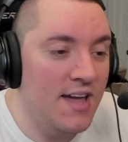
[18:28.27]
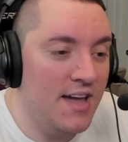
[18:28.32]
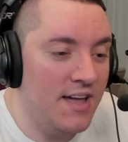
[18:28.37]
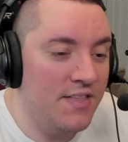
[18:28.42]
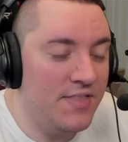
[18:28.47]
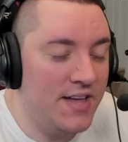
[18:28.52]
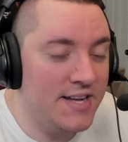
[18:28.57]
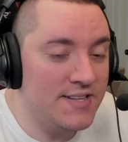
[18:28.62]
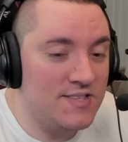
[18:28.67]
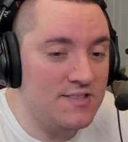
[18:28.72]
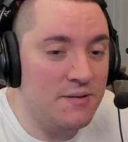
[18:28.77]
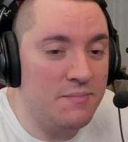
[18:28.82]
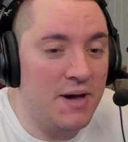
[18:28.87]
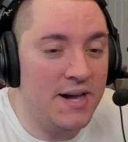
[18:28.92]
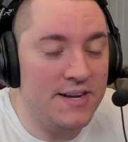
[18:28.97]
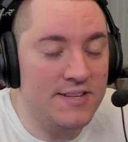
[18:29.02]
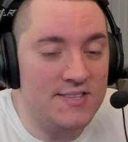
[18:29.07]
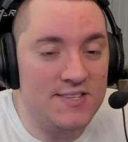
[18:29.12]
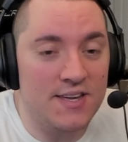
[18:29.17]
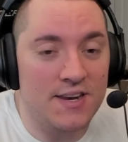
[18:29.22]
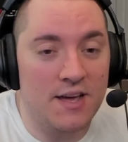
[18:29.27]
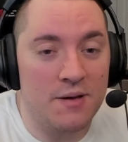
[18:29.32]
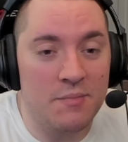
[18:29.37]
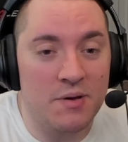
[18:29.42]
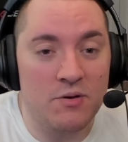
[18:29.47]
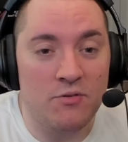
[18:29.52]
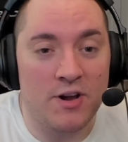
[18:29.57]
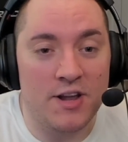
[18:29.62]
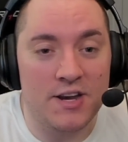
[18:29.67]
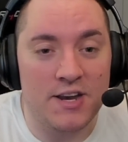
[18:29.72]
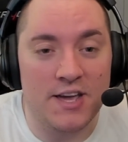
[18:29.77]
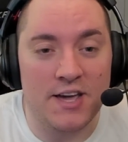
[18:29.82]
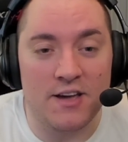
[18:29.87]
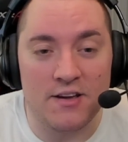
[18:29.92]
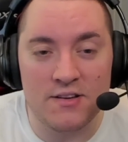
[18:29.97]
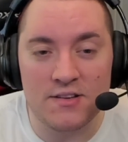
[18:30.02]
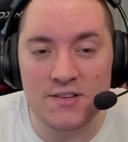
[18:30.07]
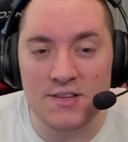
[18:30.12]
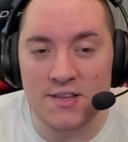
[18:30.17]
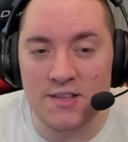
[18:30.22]
And that's the mindset I'm in right
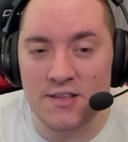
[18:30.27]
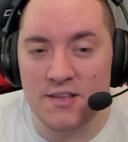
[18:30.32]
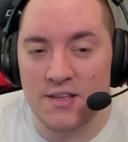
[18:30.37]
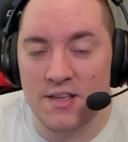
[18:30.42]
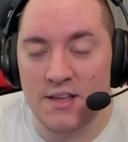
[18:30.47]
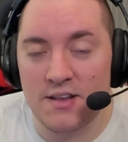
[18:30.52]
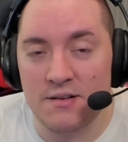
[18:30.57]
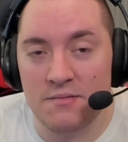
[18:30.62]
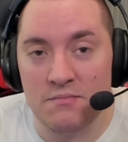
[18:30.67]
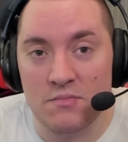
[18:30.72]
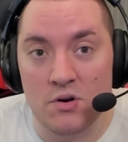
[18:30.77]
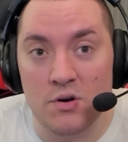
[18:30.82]
now. And